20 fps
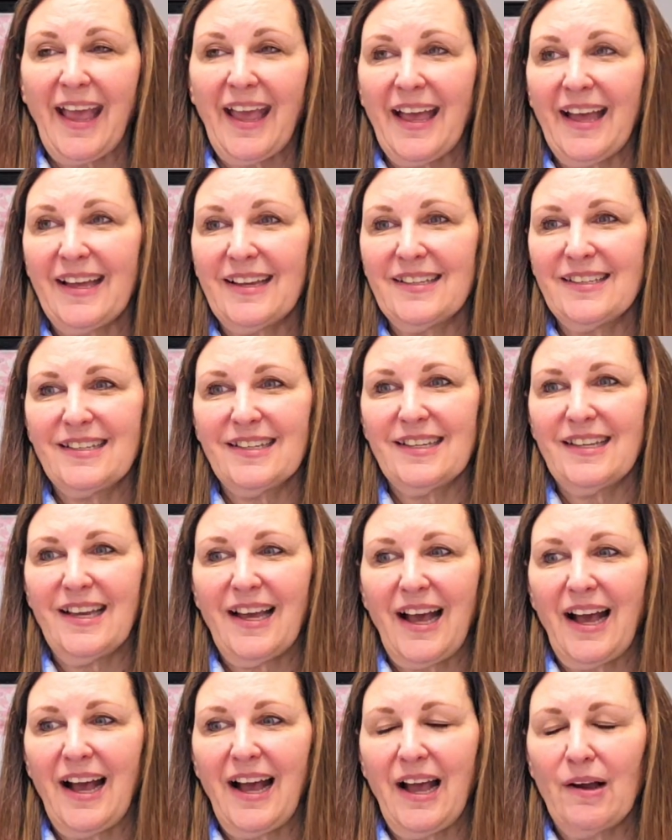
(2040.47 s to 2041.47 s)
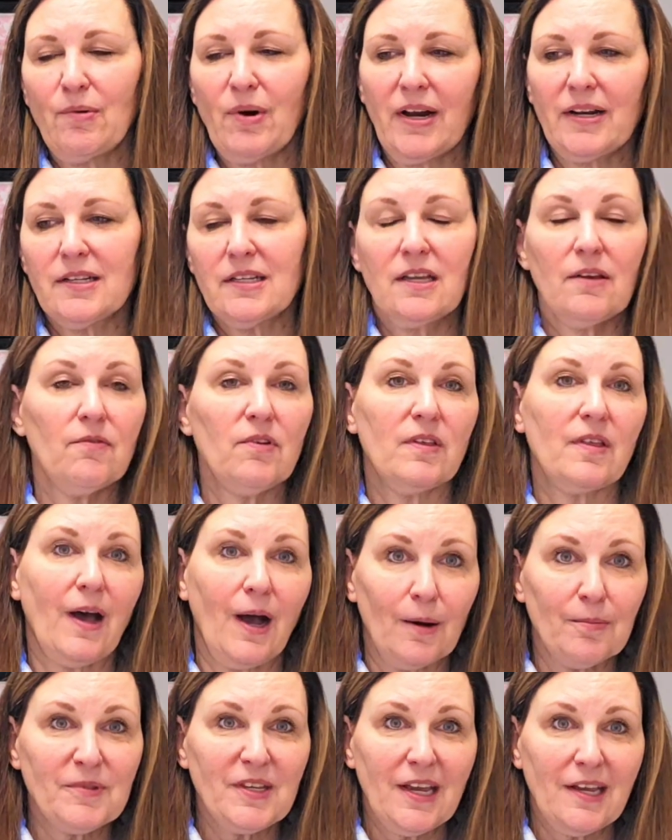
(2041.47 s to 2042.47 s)
and I wanted to give you the
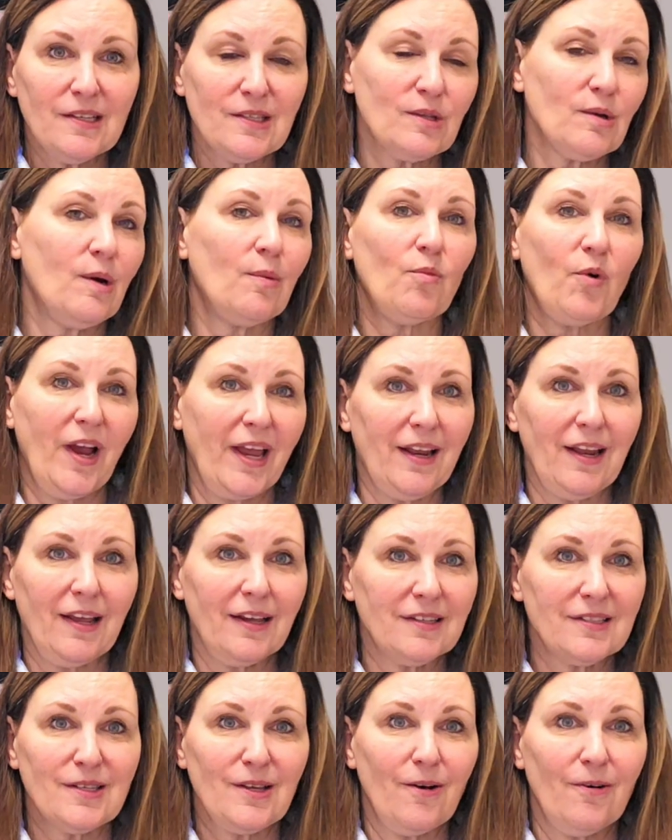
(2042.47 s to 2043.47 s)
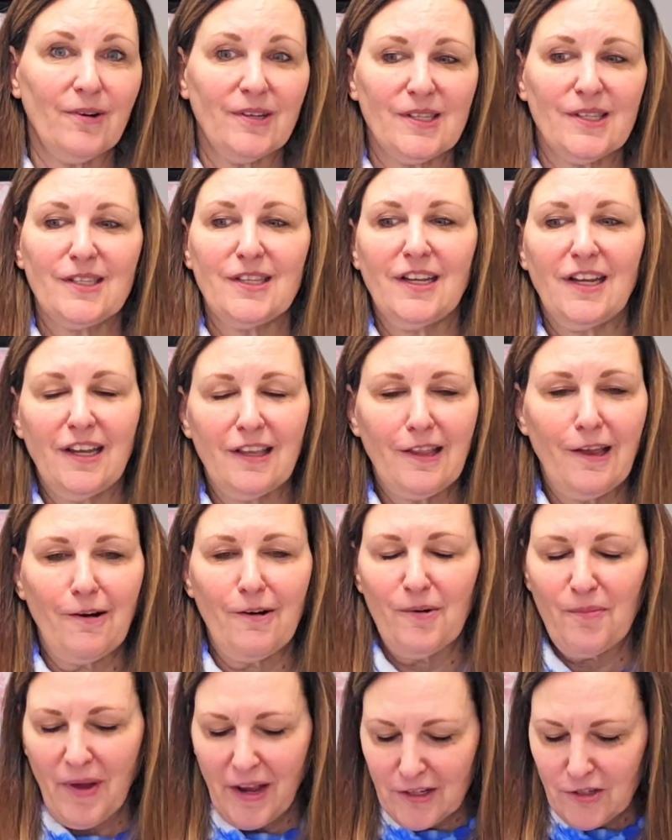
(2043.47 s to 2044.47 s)
update, so I'm waiting. So it's sitting there
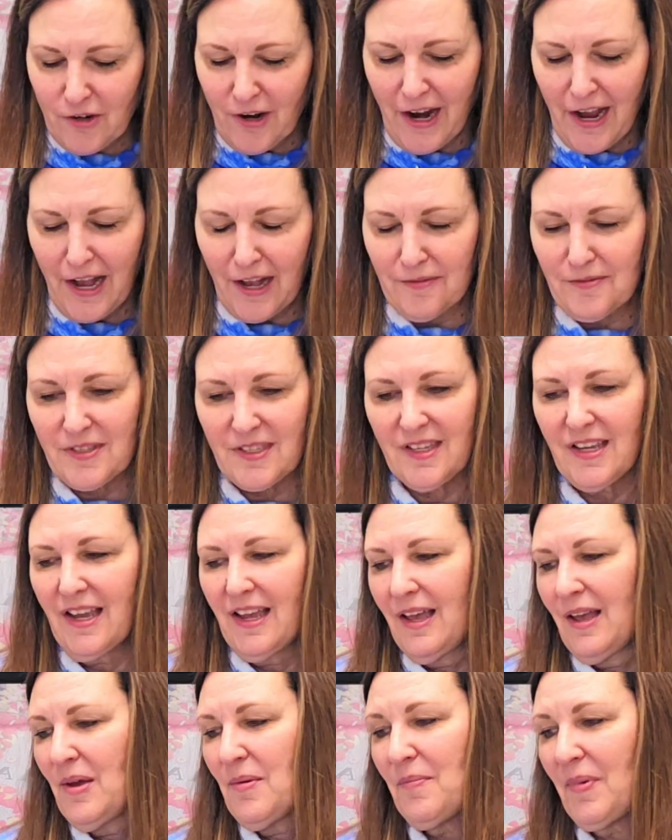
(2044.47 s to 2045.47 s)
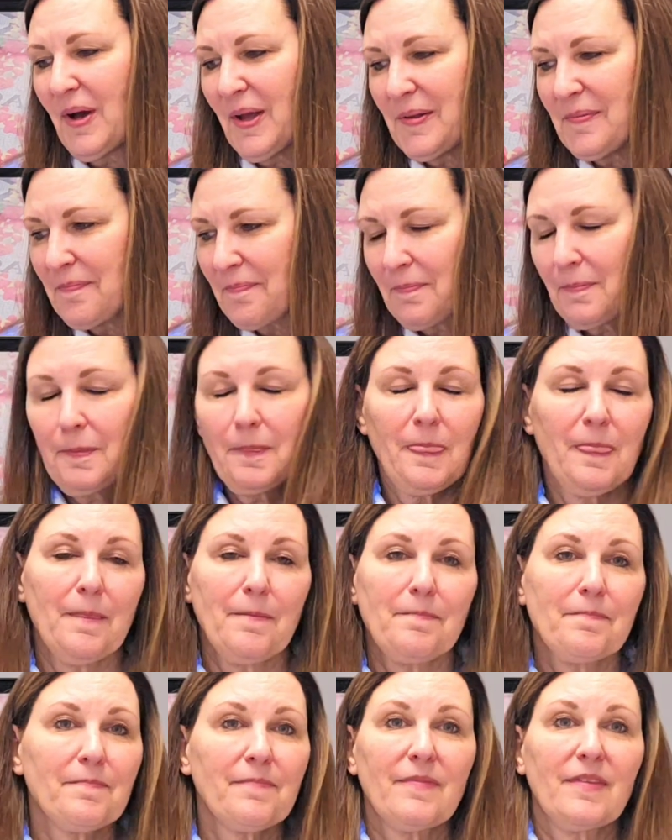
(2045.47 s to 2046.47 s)
in my drafts, but
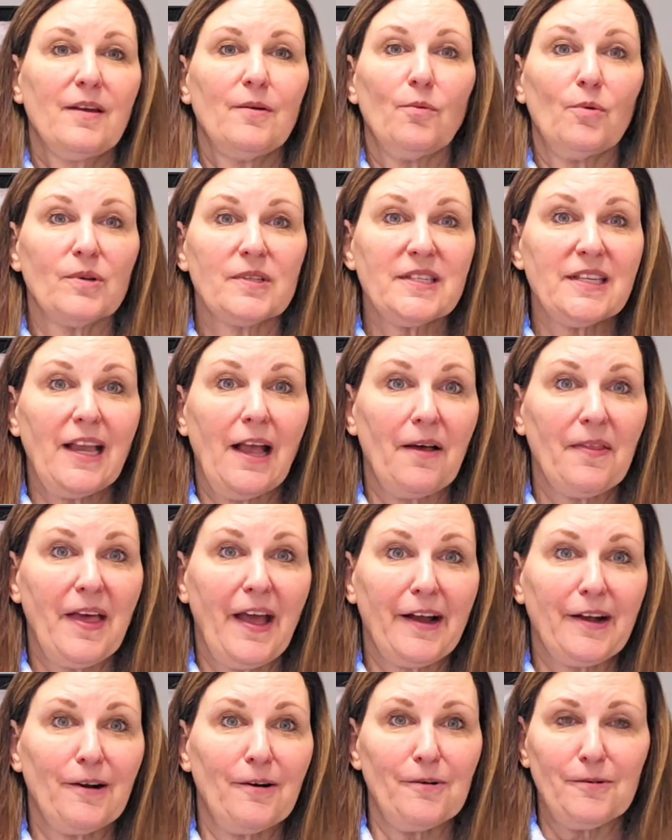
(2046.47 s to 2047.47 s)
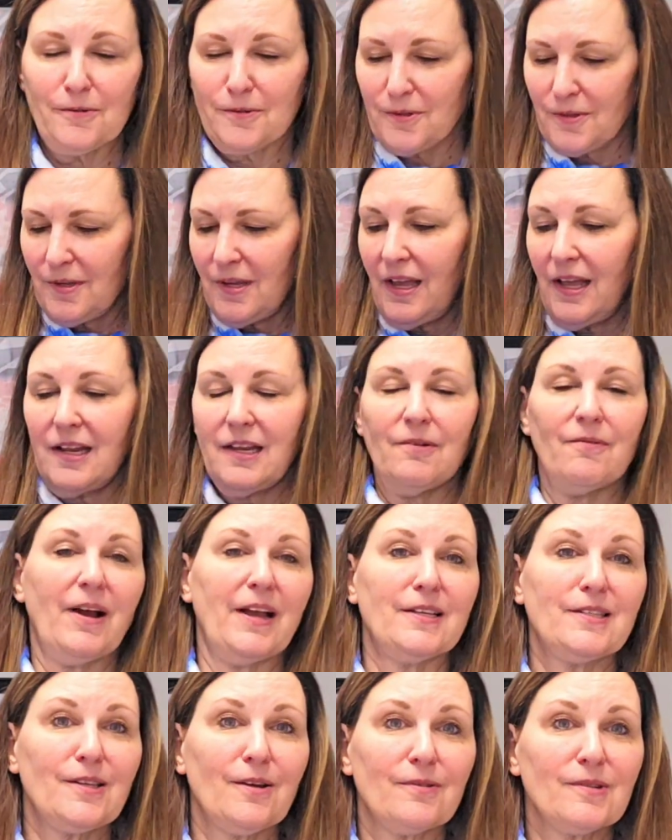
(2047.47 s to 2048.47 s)
we'll see how that goes.
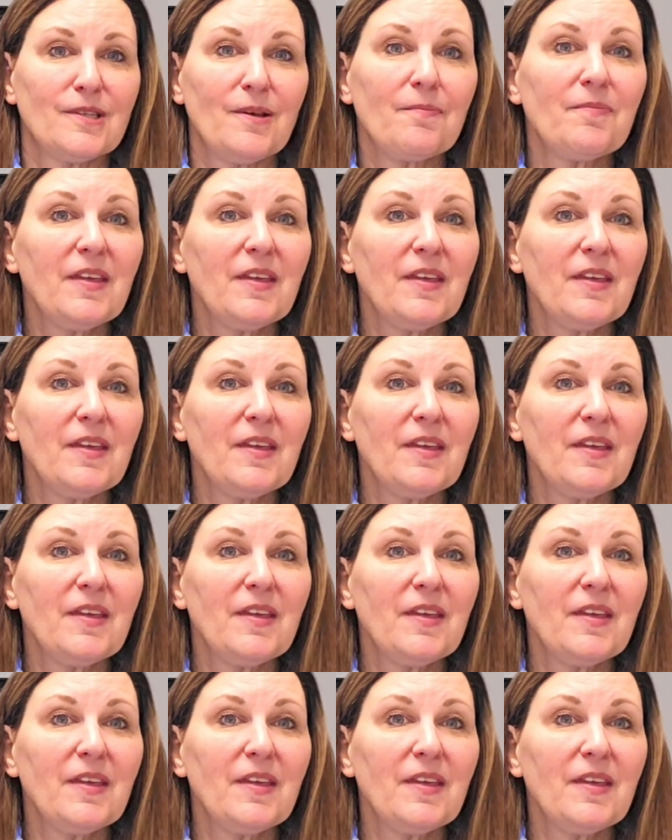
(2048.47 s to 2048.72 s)
Anyway, so